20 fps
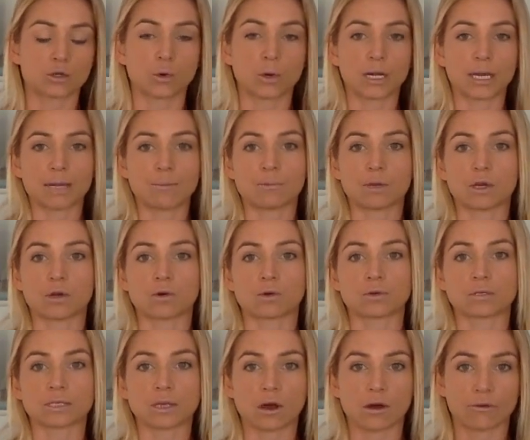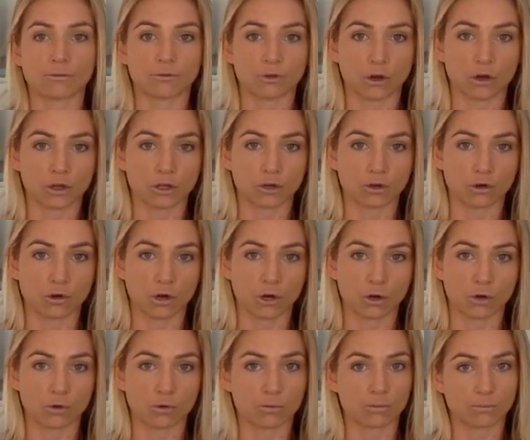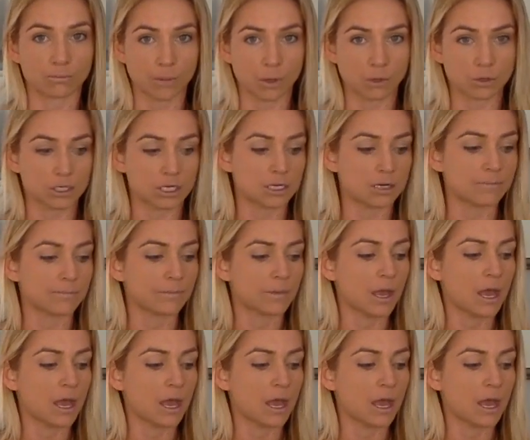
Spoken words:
20 mils of coconut oil melted